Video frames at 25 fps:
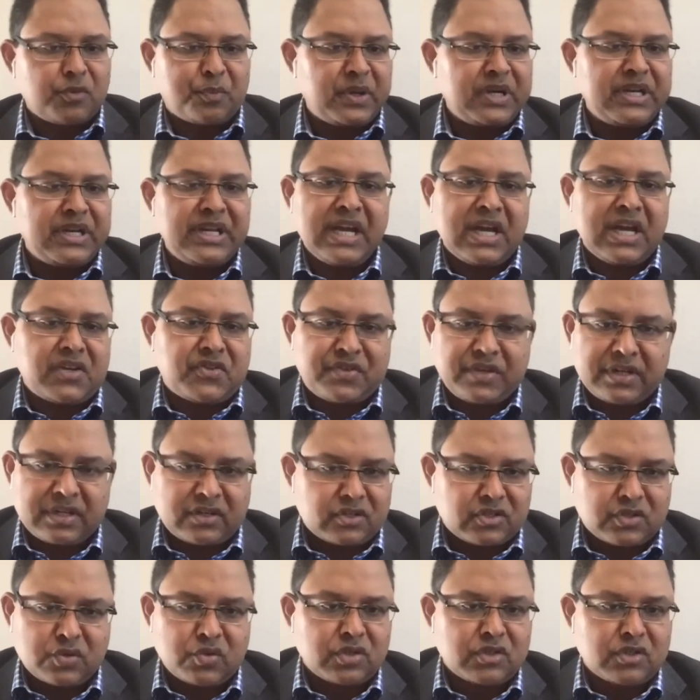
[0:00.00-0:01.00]
so
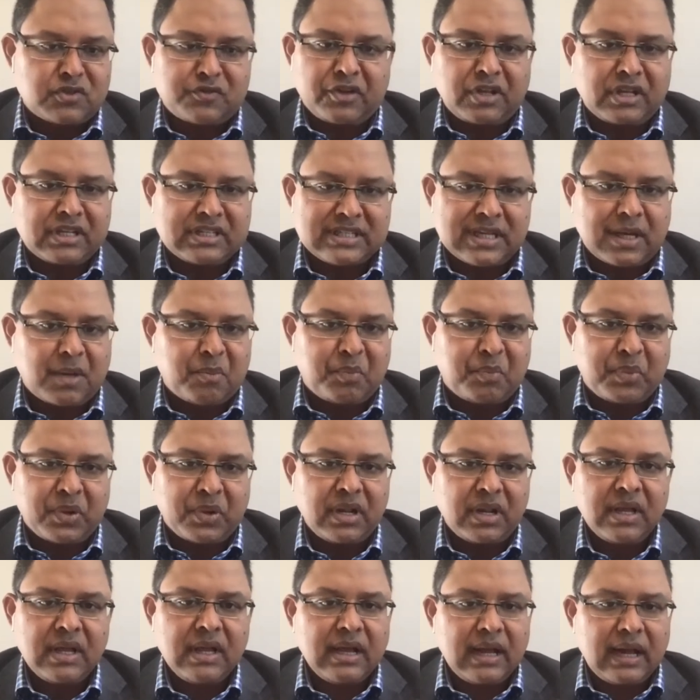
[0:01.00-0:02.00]
pediatric stones for
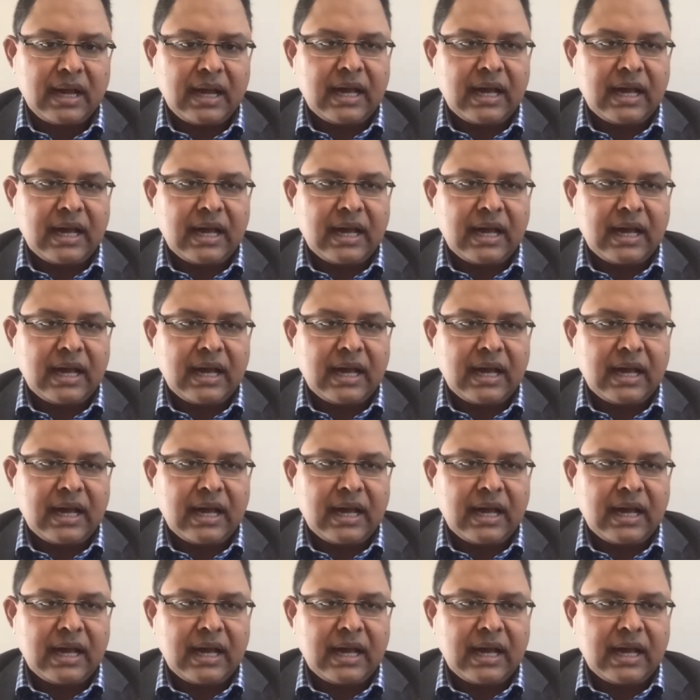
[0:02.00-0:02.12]
example